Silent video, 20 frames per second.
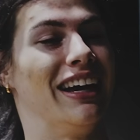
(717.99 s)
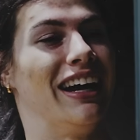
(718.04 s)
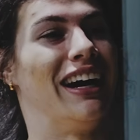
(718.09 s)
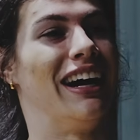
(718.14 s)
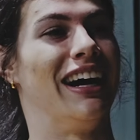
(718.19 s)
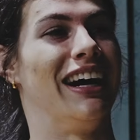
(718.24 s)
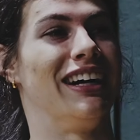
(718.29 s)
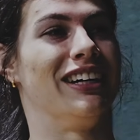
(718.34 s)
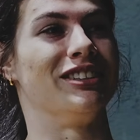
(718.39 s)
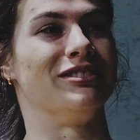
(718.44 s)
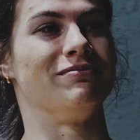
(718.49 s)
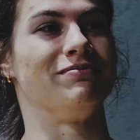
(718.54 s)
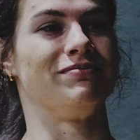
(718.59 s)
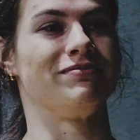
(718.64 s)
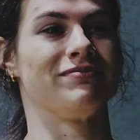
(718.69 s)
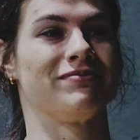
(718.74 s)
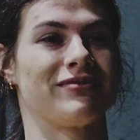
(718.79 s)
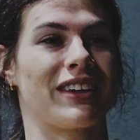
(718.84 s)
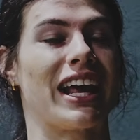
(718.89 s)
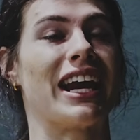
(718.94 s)
And
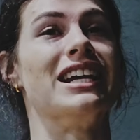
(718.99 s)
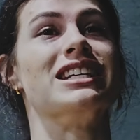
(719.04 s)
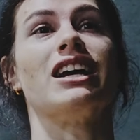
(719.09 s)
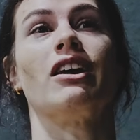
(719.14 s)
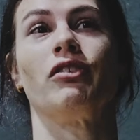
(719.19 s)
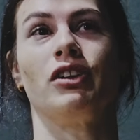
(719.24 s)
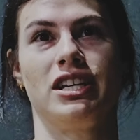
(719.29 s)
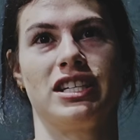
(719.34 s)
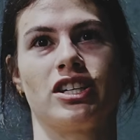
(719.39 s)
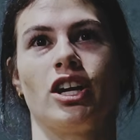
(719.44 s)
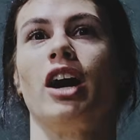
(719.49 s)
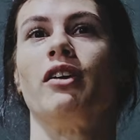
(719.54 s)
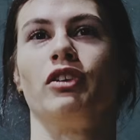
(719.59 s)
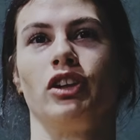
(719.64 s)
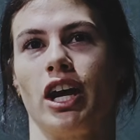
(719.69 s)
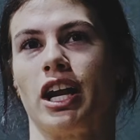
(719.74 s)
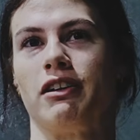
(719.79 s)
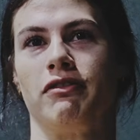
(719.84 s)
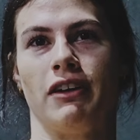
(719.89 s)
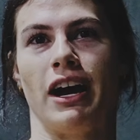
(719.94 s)
I definitely still have a
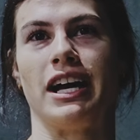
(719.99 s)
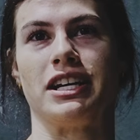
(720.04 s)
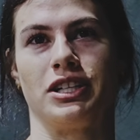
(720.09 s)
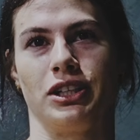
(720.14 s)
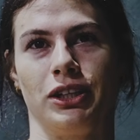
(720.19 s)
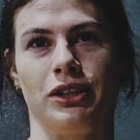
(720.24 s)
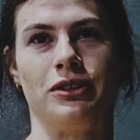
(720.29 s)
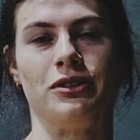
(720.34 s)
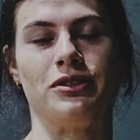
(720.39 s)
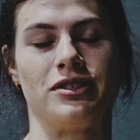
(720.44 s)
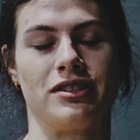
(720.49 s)
lot of fat to lose.